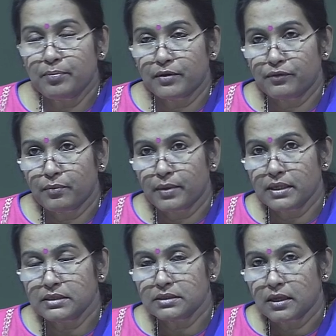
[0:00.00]

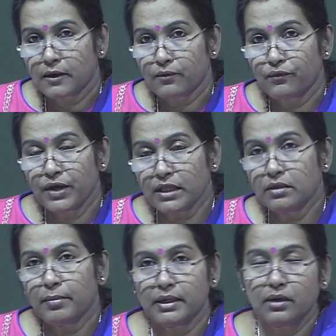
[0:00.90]
performance with the
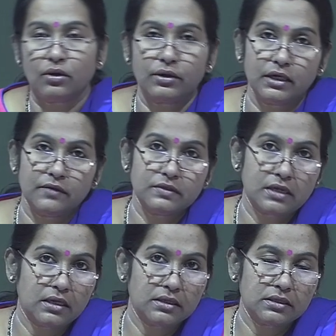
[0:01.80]
metacognitive
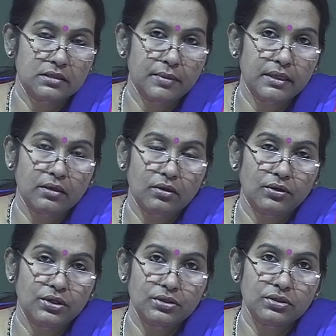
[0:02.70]
strategies,
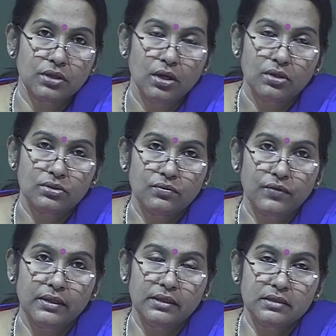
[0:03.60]
metacognitions. So
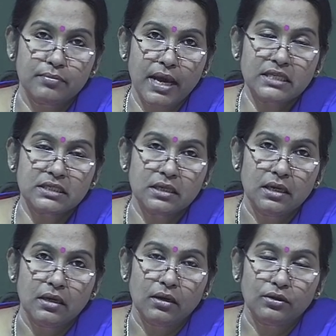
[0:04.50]
when this match,
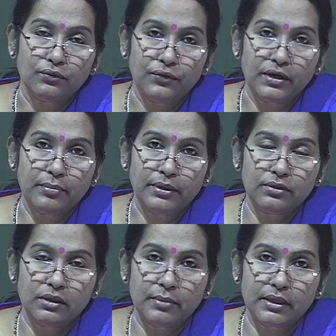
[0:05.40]
the fit
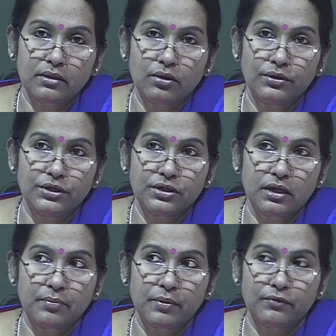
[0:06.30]
between the metacognition
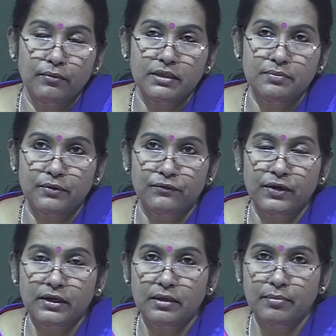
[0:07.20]
and performance
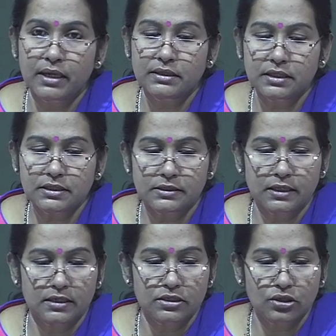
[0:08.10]
perfectly matches,
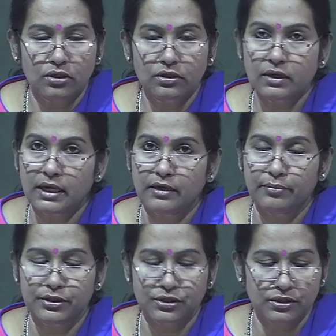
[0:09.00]
that is called the
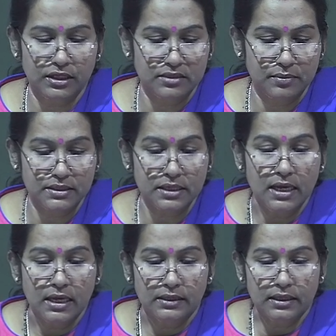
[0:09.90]
calibration takes place.
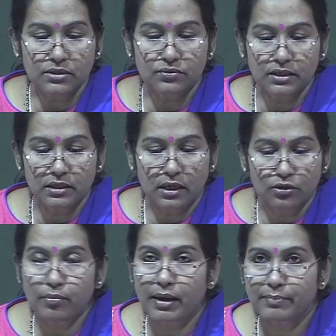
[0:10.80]
That is with regard
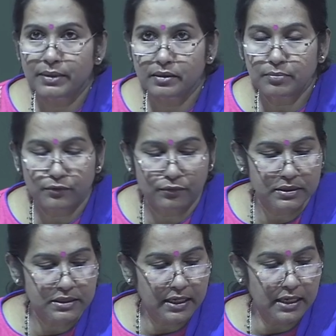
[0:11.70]
to mapping the performance.
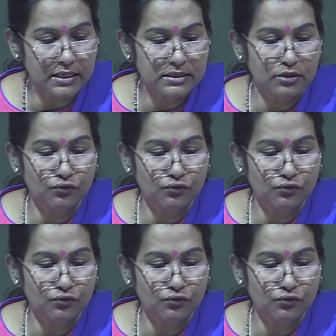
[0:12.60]
Second is that to